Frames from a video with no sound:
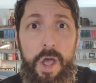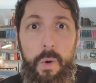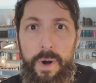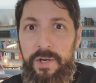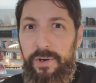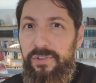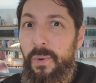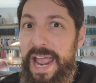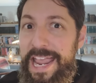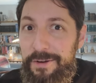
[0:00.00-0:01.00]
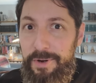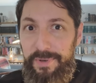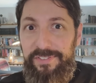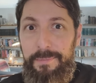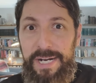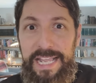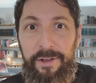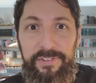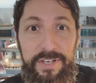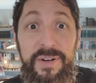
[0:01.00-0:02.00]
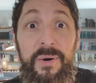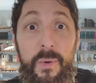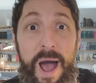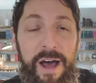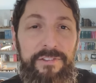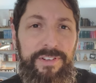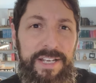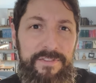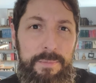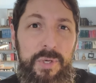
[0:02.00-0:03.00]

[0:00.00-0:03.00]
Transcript: when you are so angry with somebody else that you don't know how to forgive them,